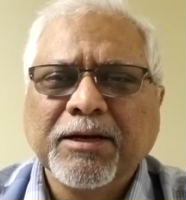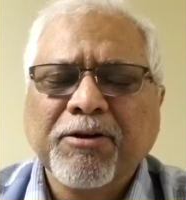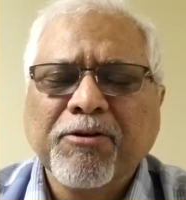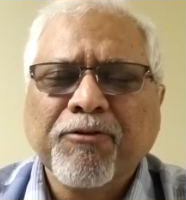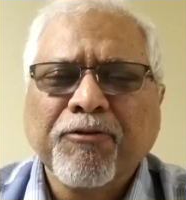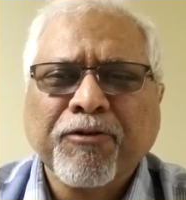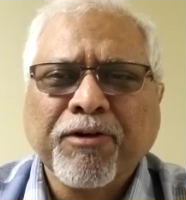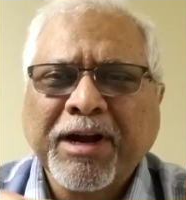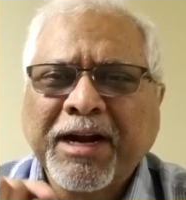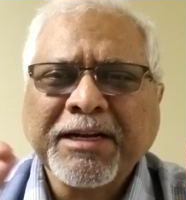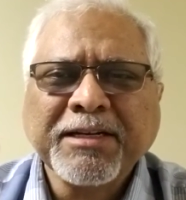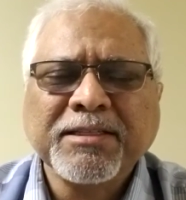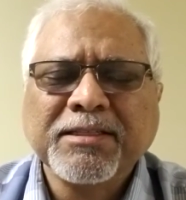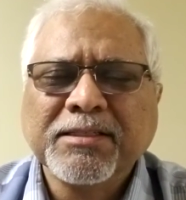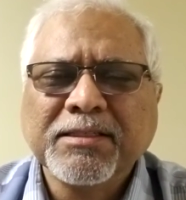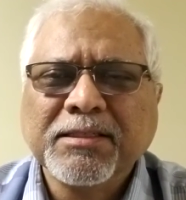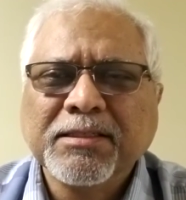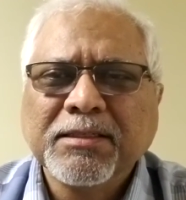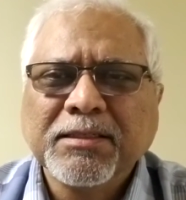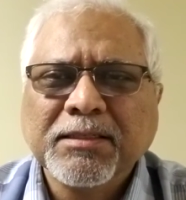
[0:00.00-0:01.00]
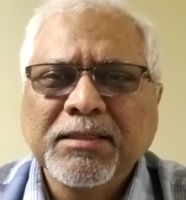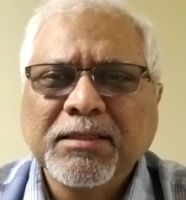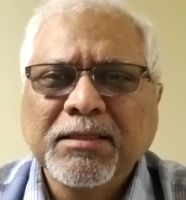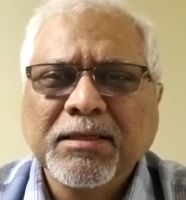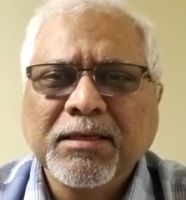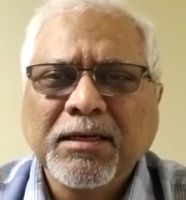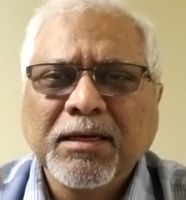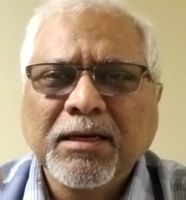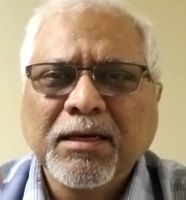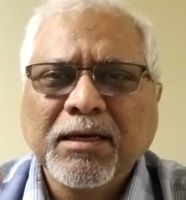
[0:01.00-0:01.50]
Friends,
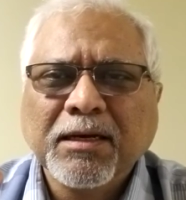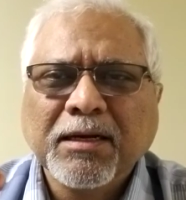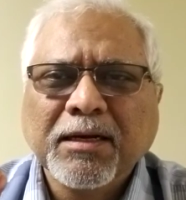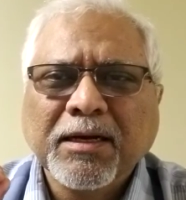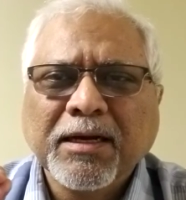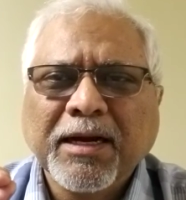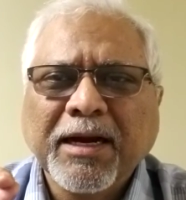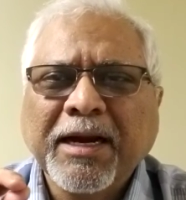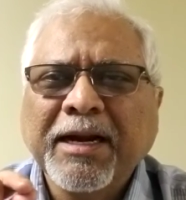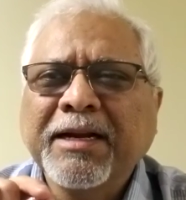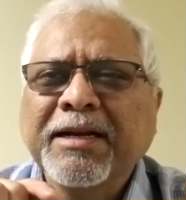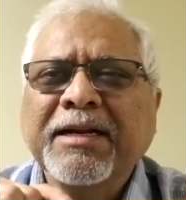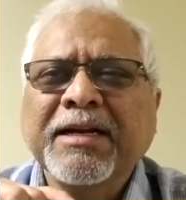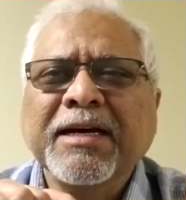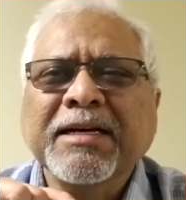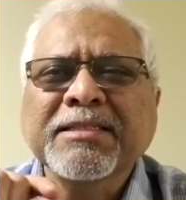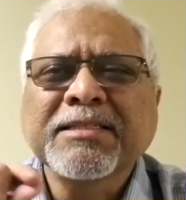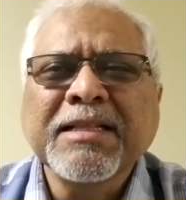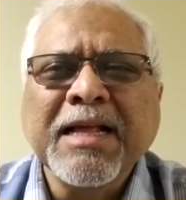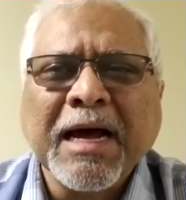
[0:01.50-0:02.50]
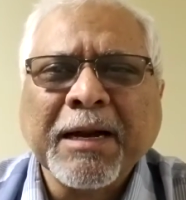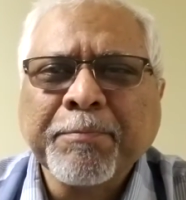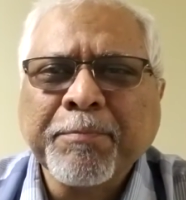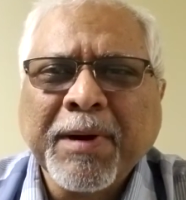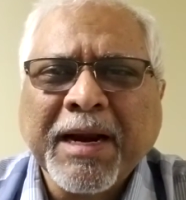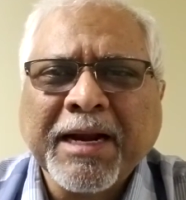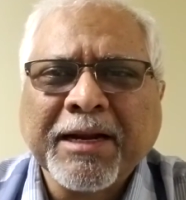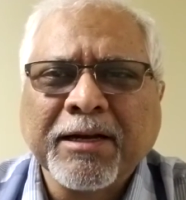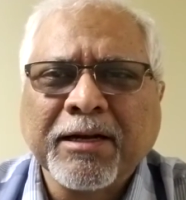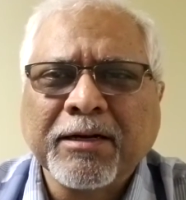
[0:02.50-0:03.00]
it does not
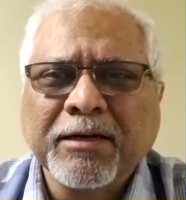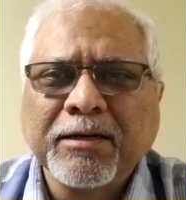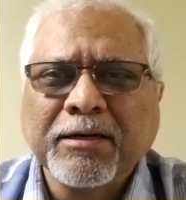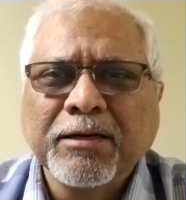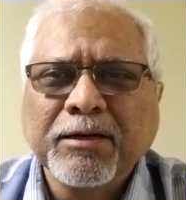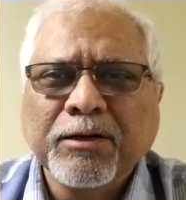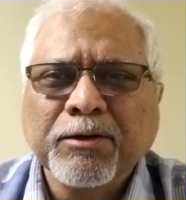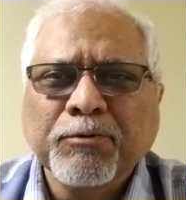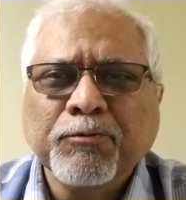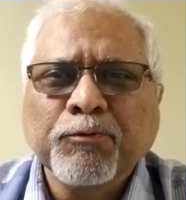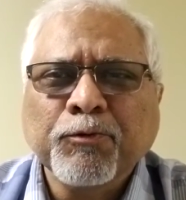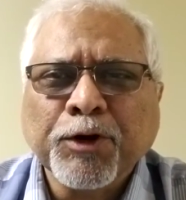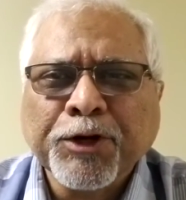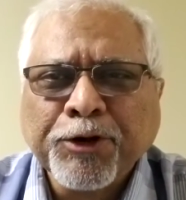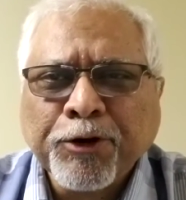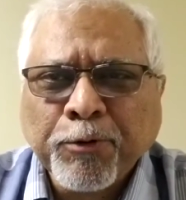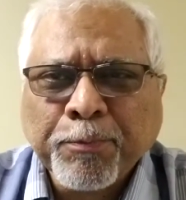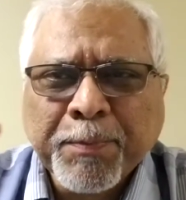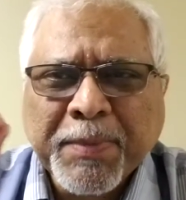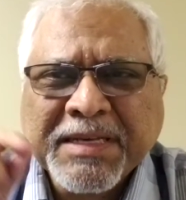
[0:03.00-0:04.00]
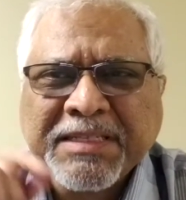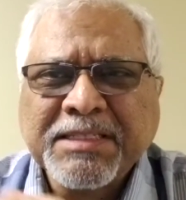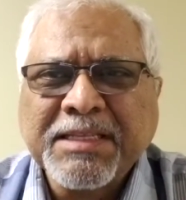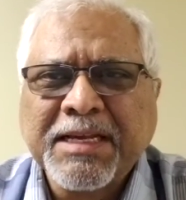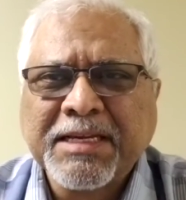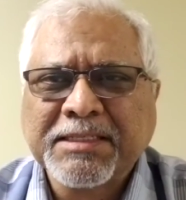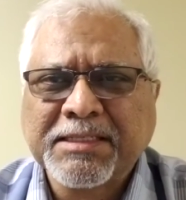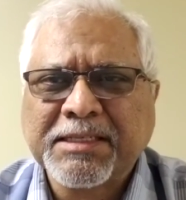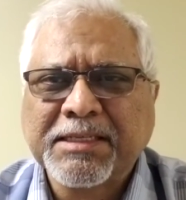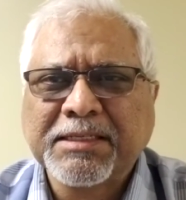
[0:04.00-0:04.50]
matter what your
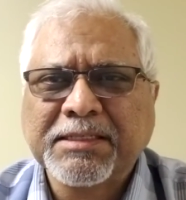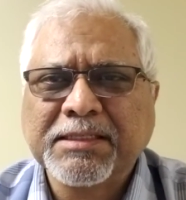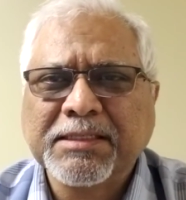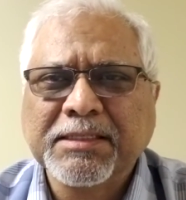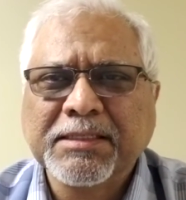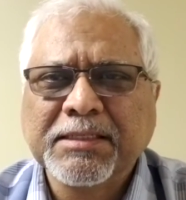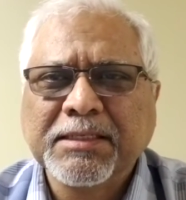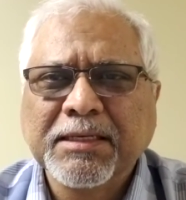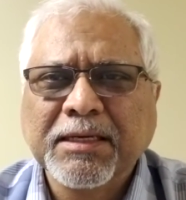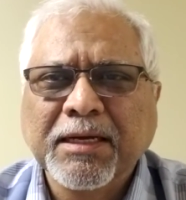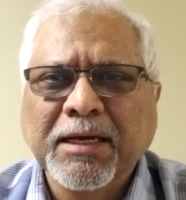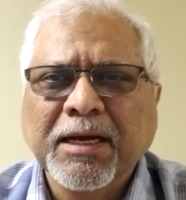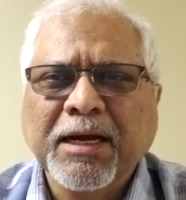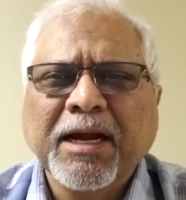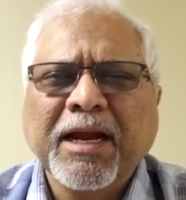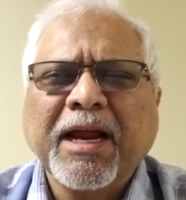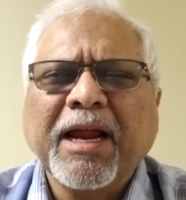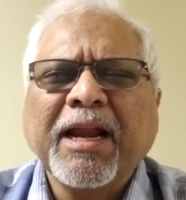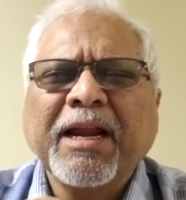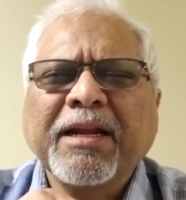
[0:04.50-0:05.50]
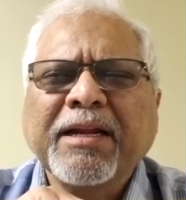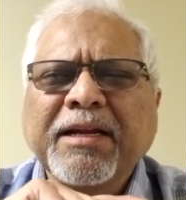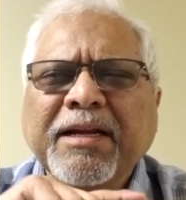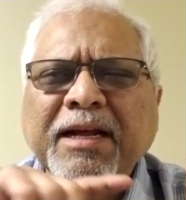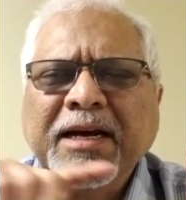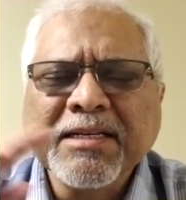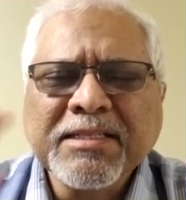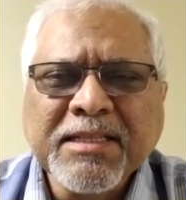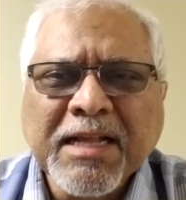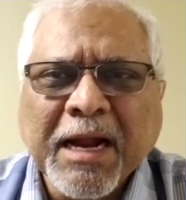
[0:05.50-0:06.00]
business is. It
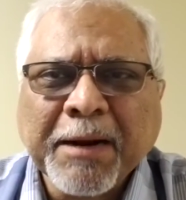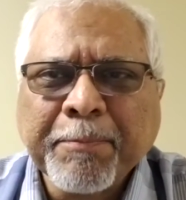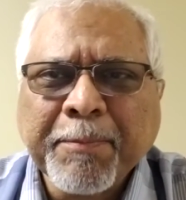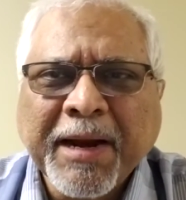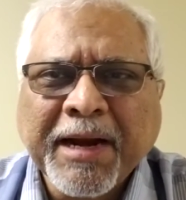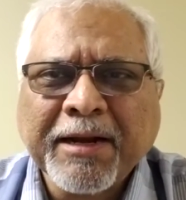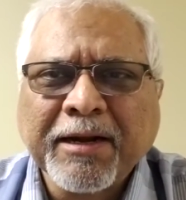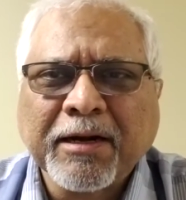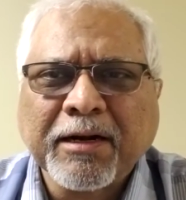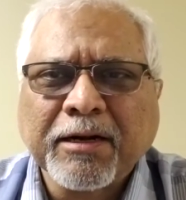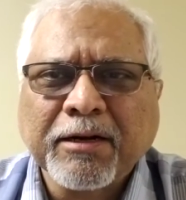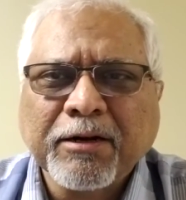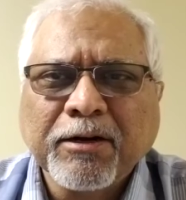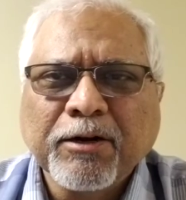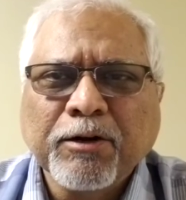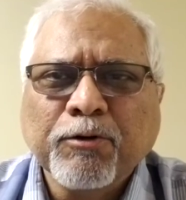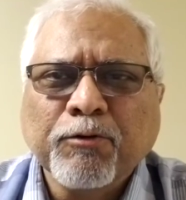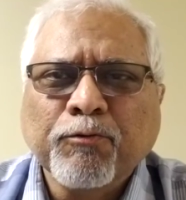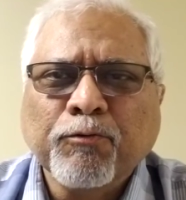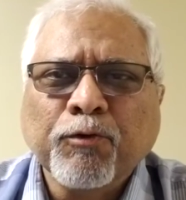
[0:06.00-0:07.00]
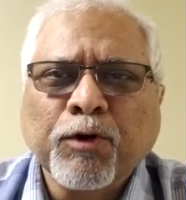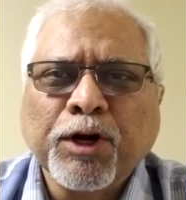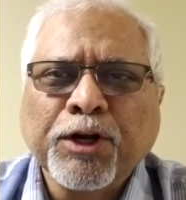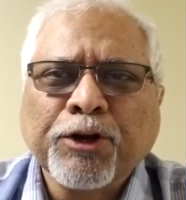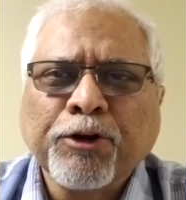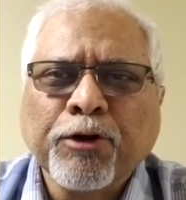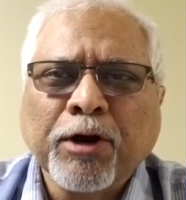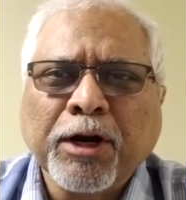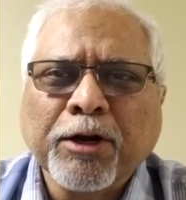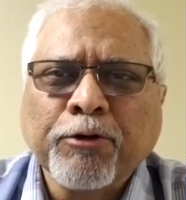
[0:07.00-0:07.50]
does not matter what
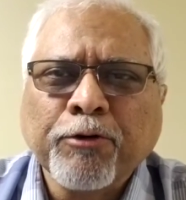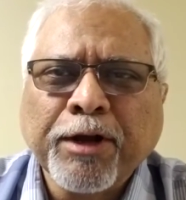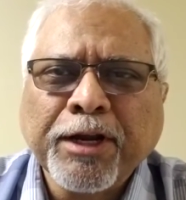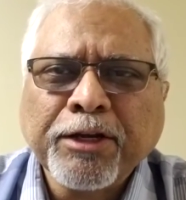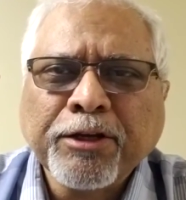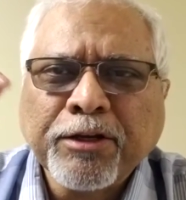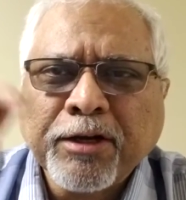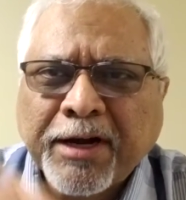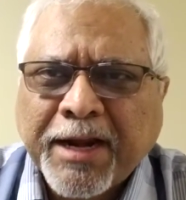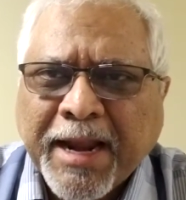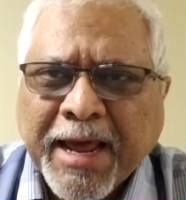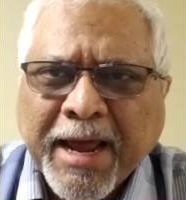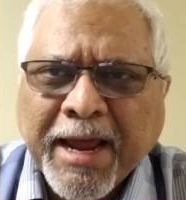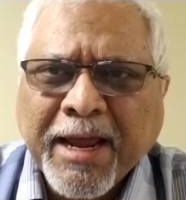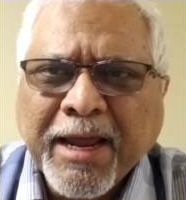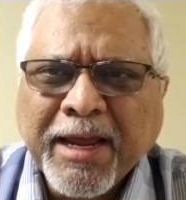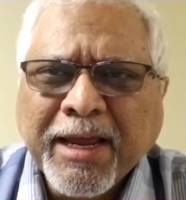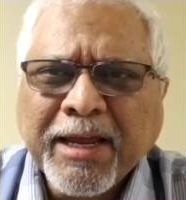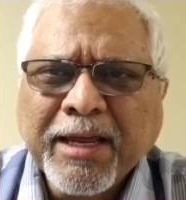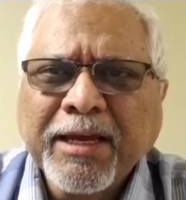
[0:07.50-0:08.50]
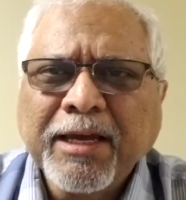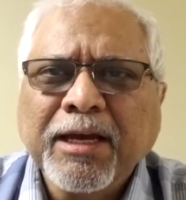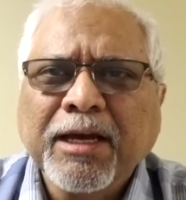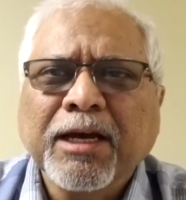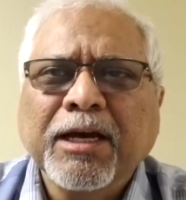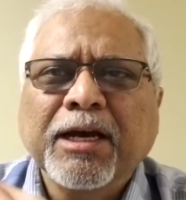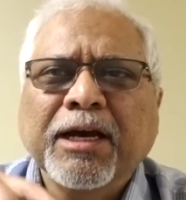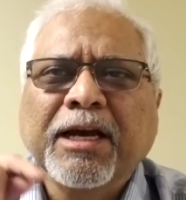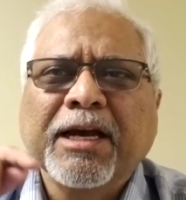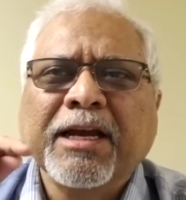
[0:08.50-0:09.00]
you are doing today.
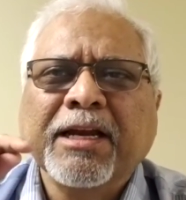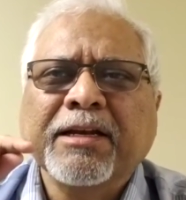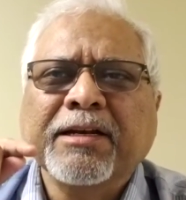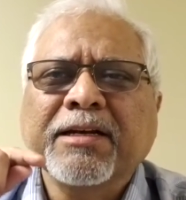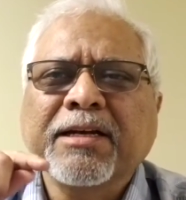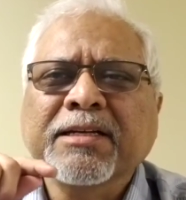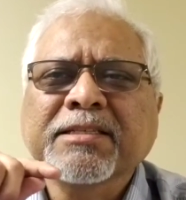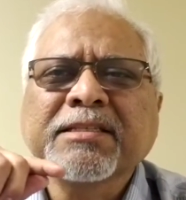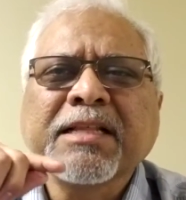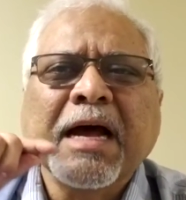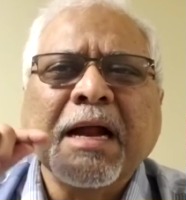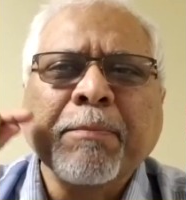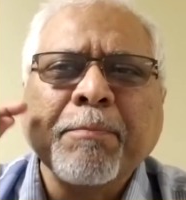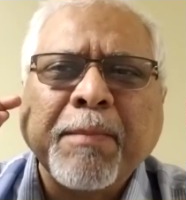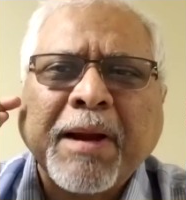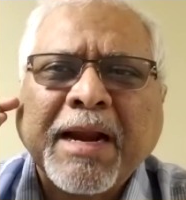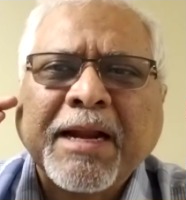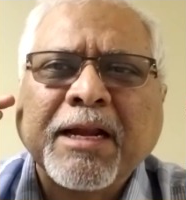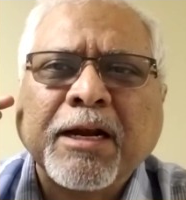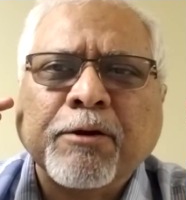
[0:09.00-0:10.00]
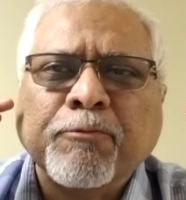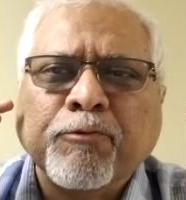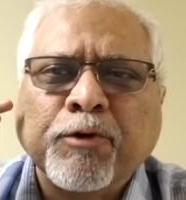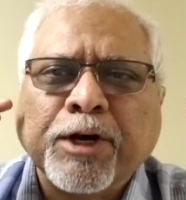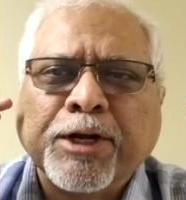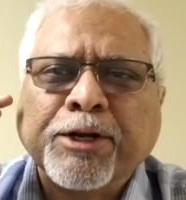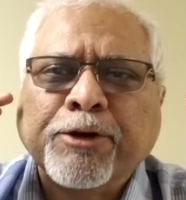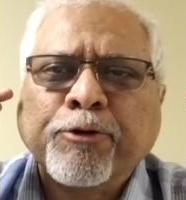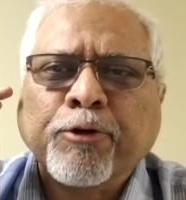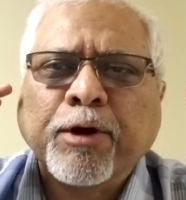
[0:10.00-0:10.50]
It does not matter
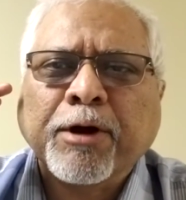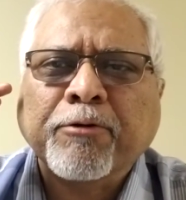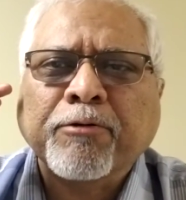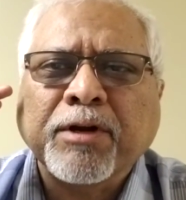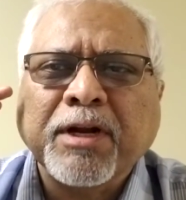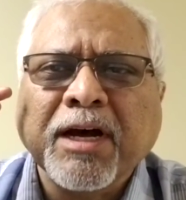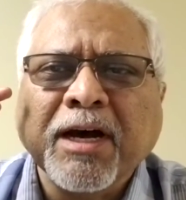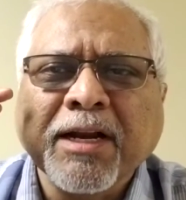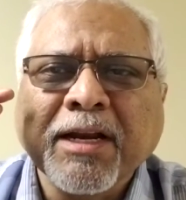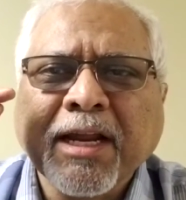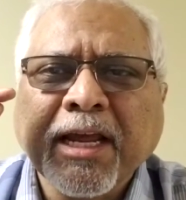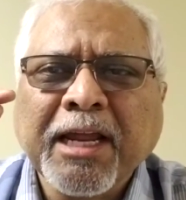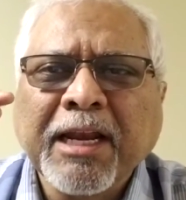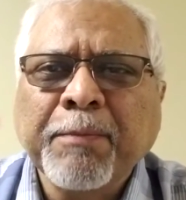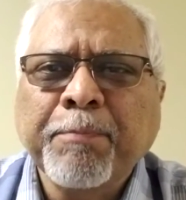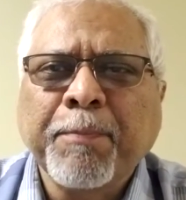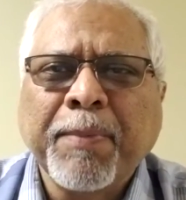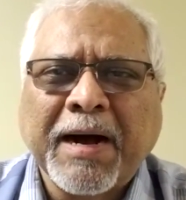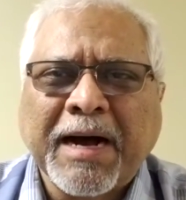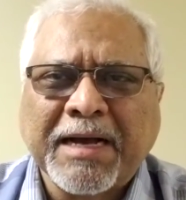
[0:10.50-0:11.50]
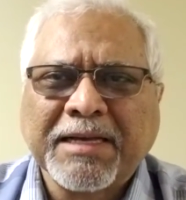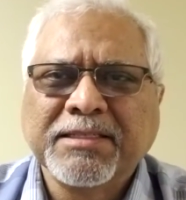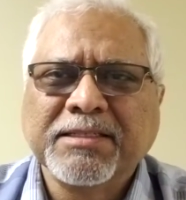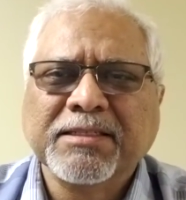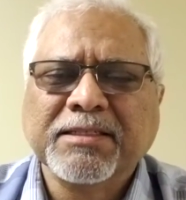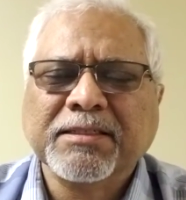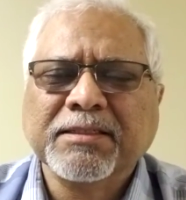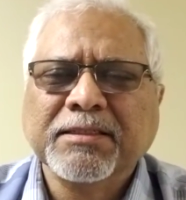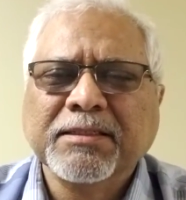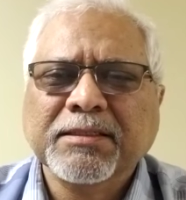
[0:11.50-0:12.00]
what you have done in the past.